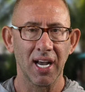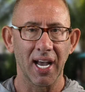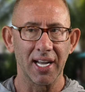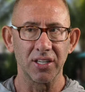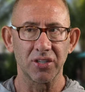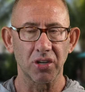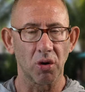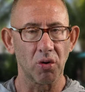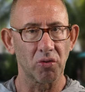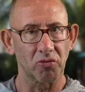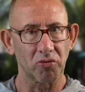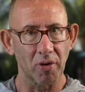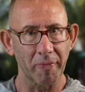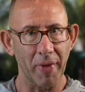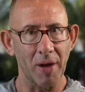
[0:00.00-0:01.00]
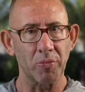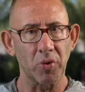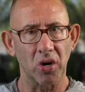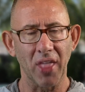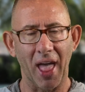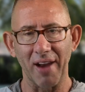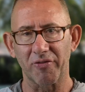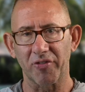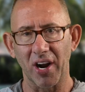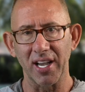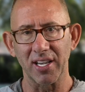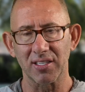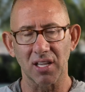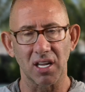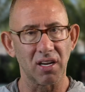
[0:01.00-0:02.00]
And so remember that
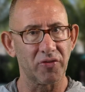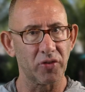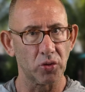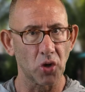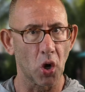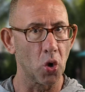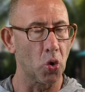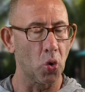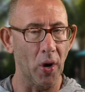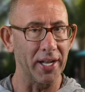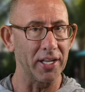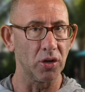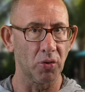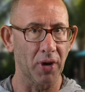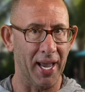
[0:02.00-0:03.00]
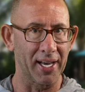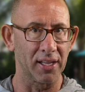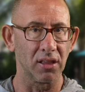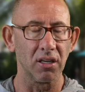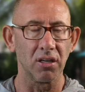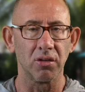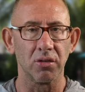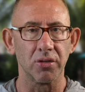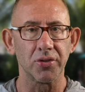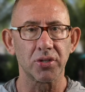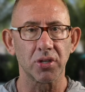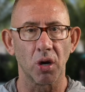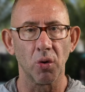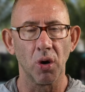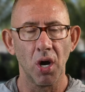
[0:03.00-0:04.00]
phrase that if you don't quit, you can't lose.
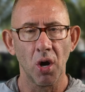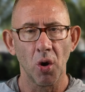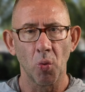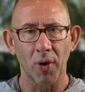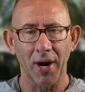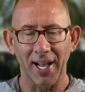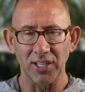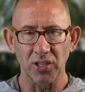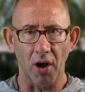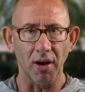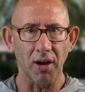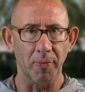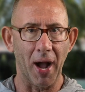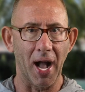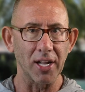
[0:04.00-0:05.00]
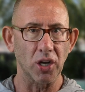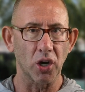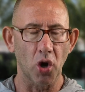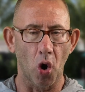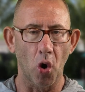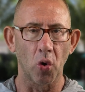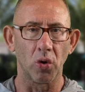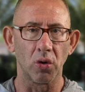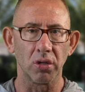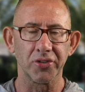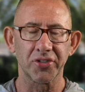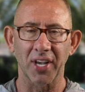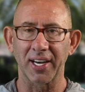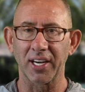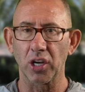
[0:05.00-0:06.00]
So when I talk about
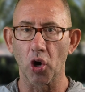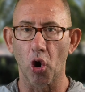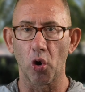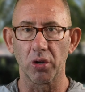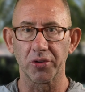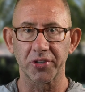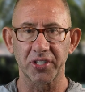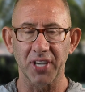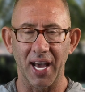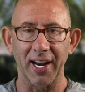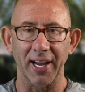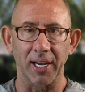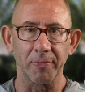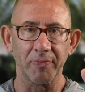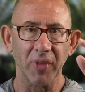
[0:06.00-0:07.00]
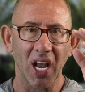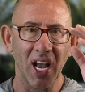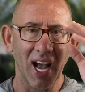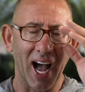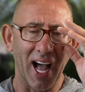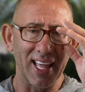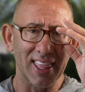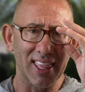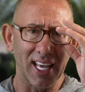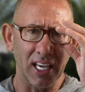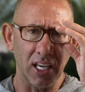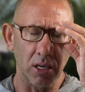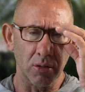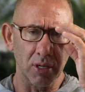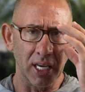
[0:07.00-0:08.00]
goals and goal setting, I
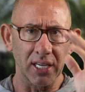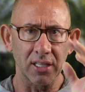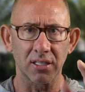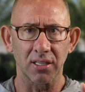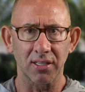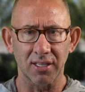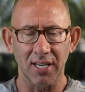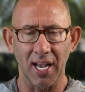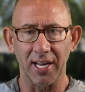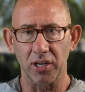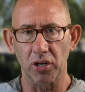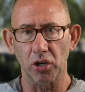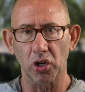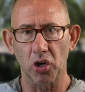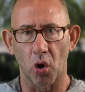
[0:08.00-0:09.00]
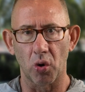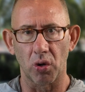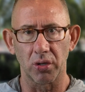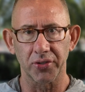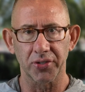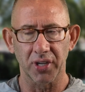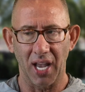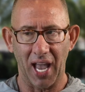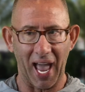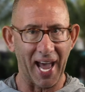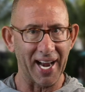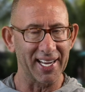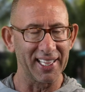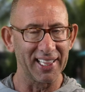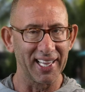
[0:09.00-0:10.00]
think you need to set your goals
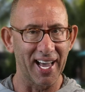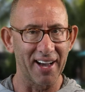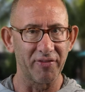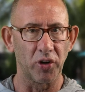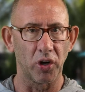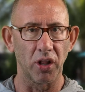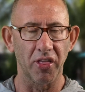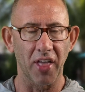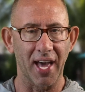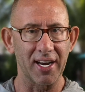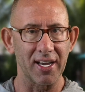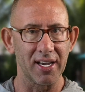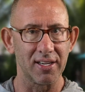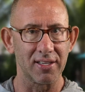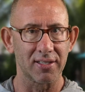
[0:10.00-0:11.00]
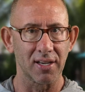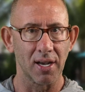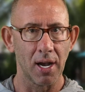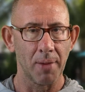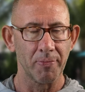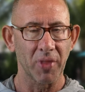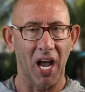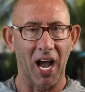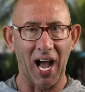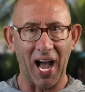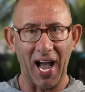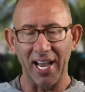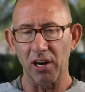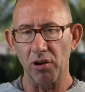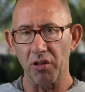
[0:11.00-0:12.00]
at a level that is
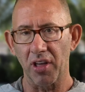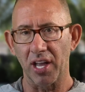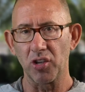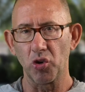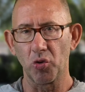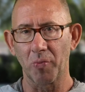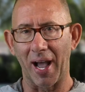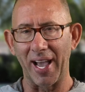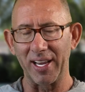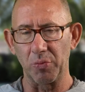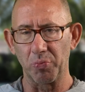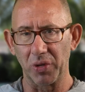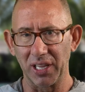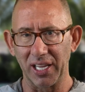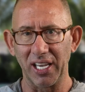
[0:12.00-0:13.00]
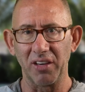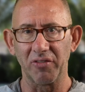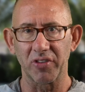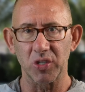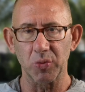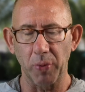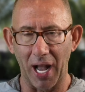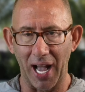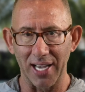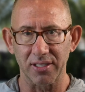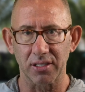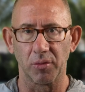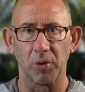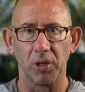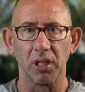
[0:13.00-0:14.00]
higher than you might believe is
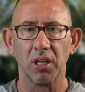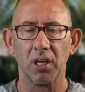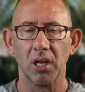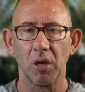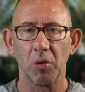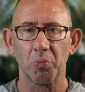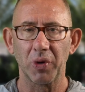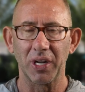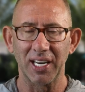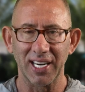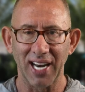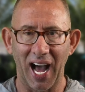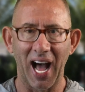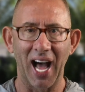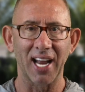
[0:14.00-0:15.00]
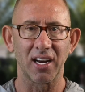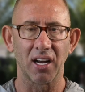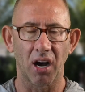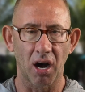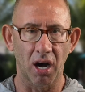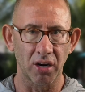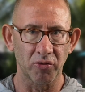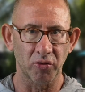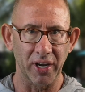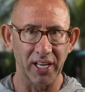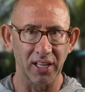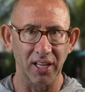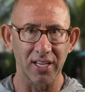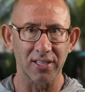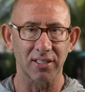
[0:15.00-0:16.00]
possible, but not
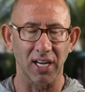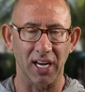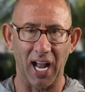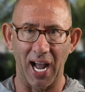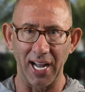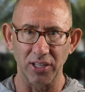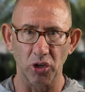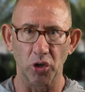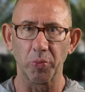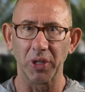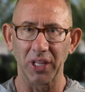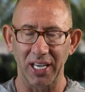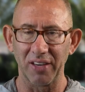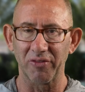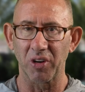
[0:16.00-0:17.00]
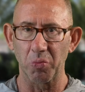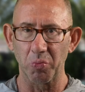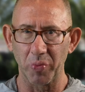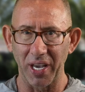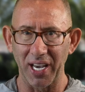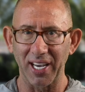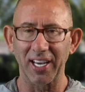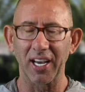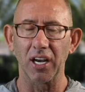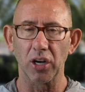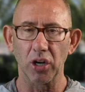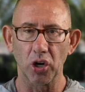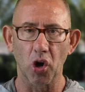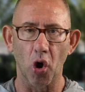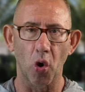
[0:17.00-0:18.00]
unrealistic. I do believe in
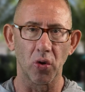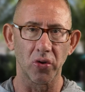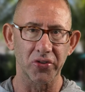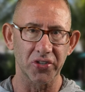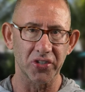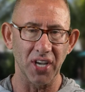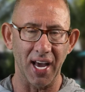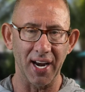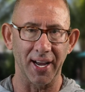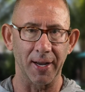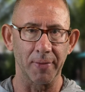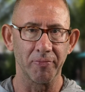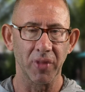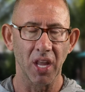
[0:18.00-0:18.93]
big goal setting.